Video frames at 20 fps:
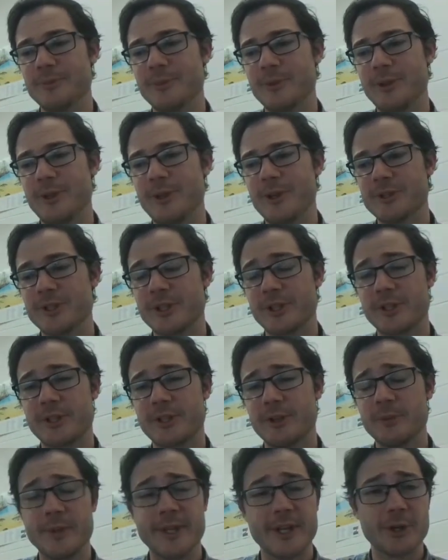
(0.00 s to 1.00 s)
There's
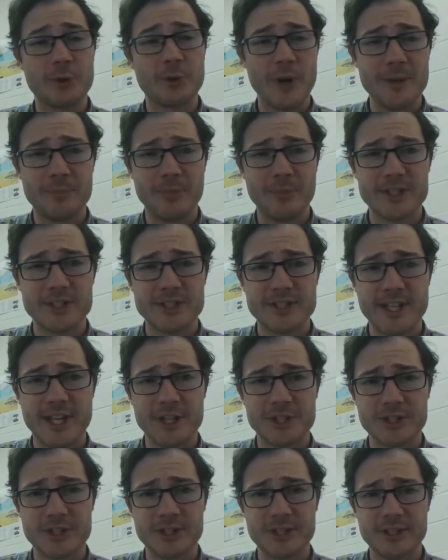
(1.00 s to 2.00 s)
going to be a great
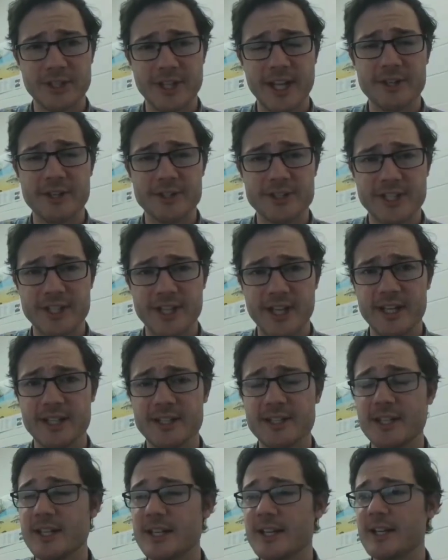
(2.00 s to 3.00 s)
presentation later
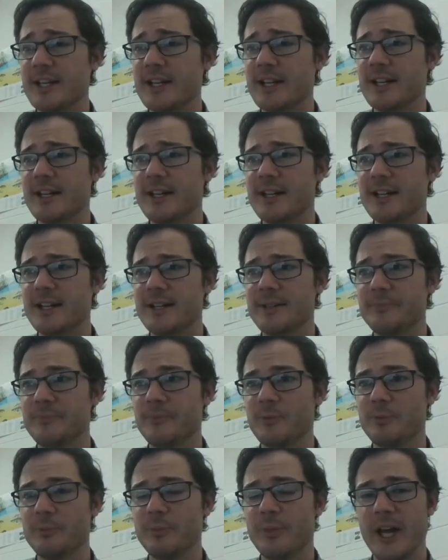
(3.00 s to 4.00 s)
today
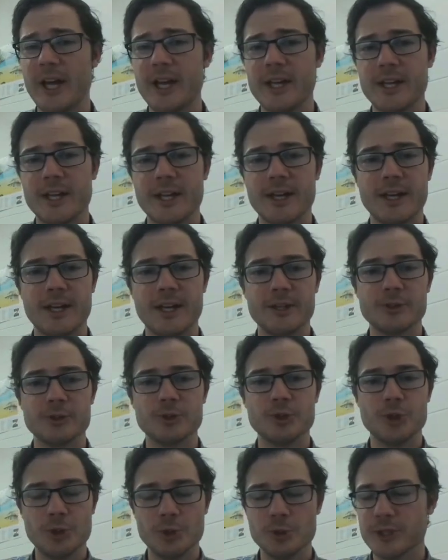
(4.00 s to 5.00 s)
by
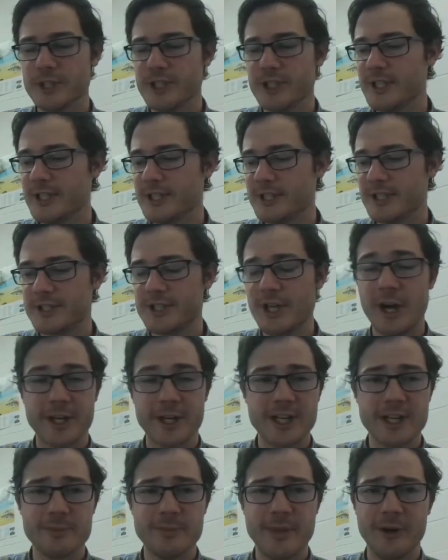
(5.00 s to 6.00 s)
Julie
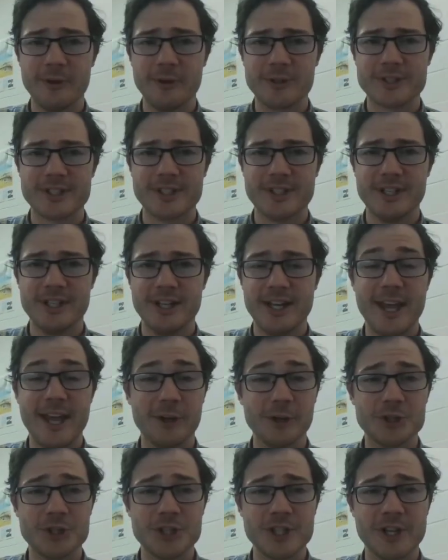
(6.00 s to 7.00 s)
talking about
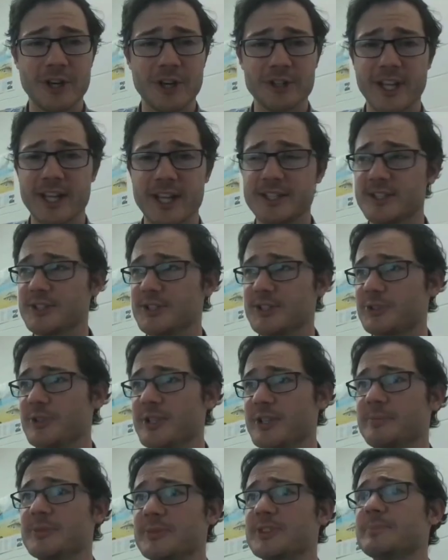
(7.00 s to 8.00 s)
algae in our lakes and
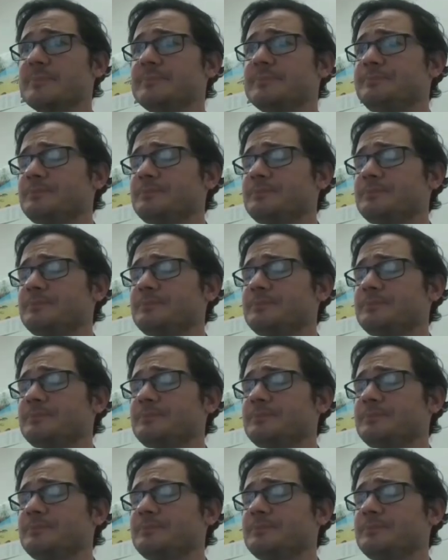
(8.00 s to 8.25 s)
streams.